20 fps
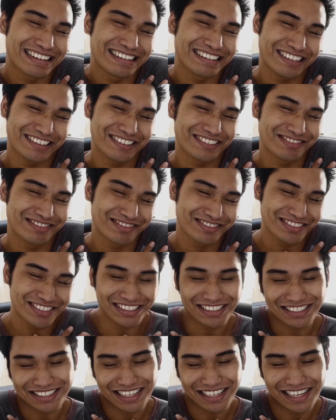you know?
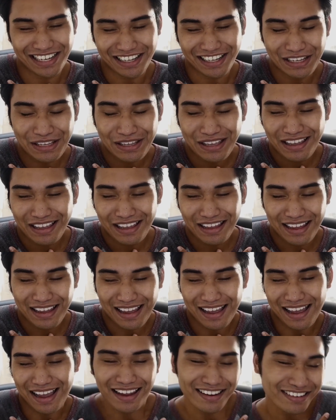
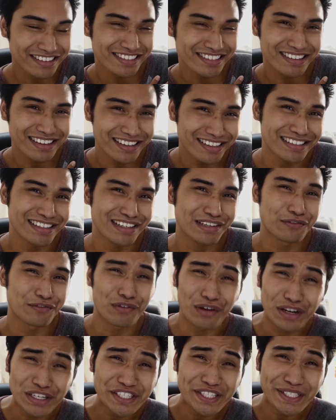I just like seeing
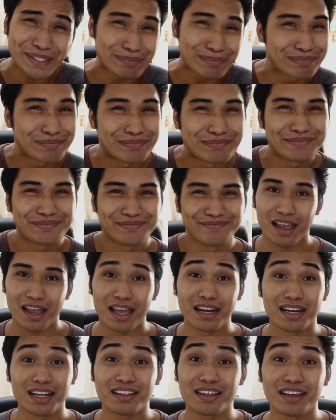friendship.
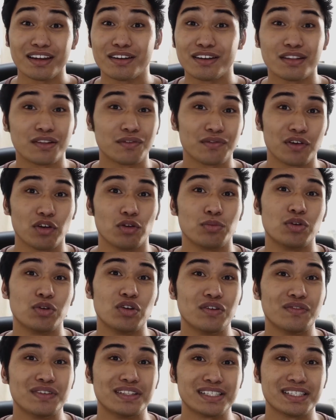And at the end of the film, you
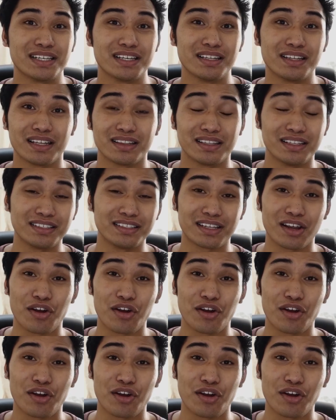even see that these